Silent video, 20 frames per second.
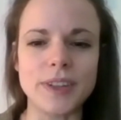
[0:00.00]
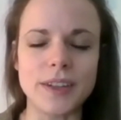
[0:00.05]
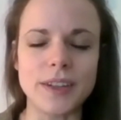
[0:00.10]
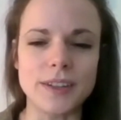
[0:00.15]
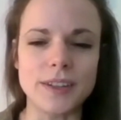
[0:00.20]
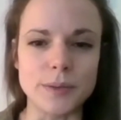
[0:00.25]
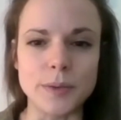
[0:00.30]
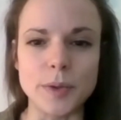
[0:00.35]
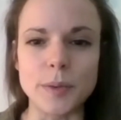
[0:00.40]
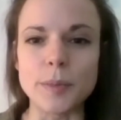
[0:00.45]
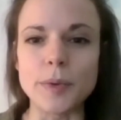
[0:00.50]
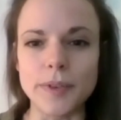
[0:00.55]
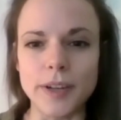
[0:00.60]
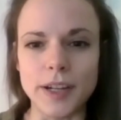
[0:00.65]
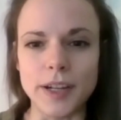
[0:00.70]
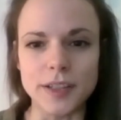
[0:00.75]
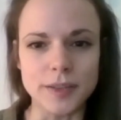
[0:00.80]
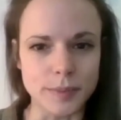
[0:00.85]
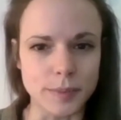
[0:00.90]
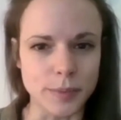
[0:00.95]
so we'll
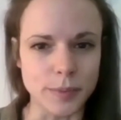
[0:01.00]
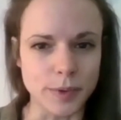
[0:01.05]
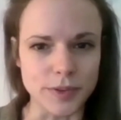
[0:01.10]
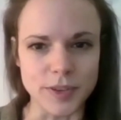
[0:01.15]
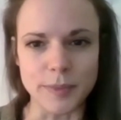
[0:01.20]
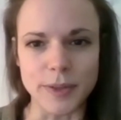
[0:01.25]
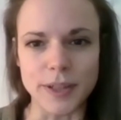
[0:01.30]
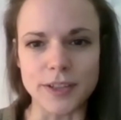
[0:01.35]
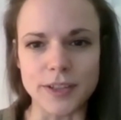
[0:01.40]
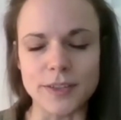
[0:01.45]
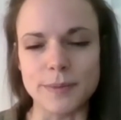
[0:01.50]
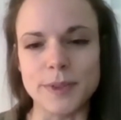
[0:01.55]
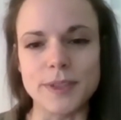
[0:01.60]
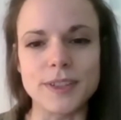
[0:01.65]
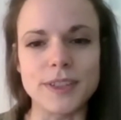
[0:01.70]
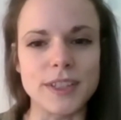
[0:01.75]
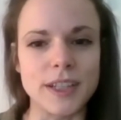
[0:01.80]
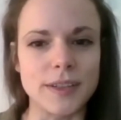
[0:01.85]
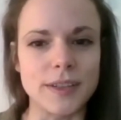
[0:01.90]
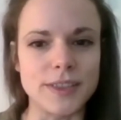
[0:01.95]
provide project
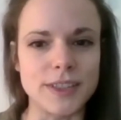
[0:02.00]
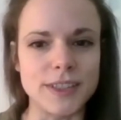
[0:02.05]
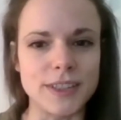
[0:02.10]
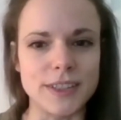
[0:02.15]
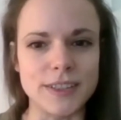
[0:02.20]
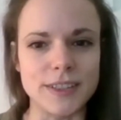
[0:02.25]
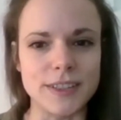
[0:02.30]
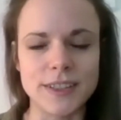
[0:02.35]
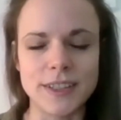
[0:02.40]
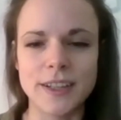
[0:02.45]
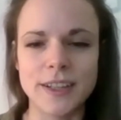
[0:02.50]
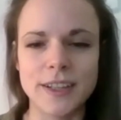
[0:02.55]
management services,